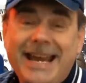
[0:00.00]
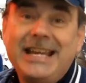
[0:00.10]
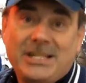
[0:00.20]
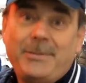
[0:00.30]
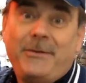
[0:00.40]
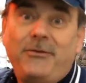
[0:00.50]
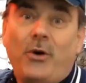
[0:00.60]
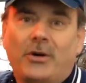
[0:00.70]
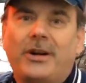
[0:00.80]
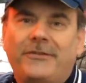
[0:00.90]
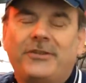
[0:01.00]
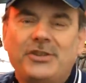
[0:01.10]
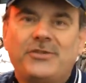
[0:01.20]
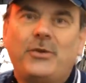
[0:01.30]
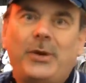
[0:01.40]
Days before our
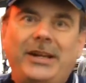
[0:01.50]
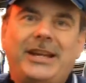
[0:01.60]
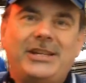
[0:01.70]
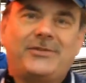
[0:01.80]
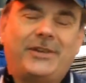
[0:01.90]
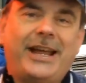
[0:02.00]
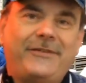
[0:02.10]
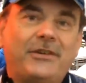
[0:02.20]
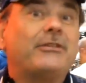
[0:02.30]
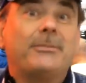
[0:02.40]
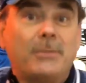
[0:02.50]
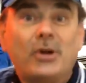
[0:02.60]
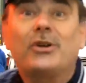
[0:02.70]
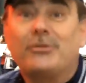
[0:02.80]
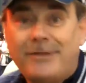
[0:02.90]
first 40 Days for Life here, a
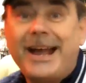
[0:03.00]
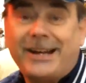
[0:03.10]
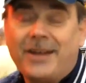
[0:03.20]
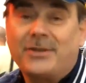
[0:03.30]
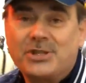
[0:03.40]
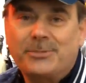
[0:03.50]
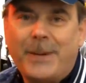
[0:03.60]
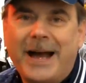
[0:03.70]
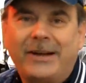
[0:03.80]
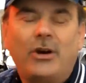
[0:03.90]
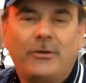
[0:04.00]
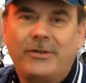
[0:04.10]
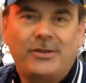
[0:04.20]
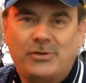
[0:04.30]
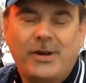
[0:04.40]
murder right on the spot
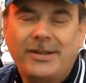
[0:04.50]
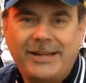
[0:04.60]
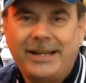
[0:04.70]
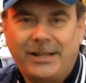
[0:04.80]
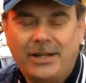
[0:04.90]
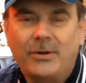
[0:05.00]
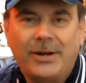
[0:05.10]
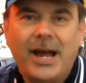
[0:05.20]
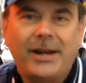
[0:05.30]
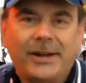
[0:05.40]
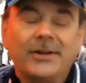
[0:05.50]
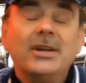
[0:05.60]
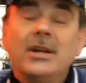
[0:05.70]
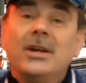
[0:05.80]
over the drug dealing going on here.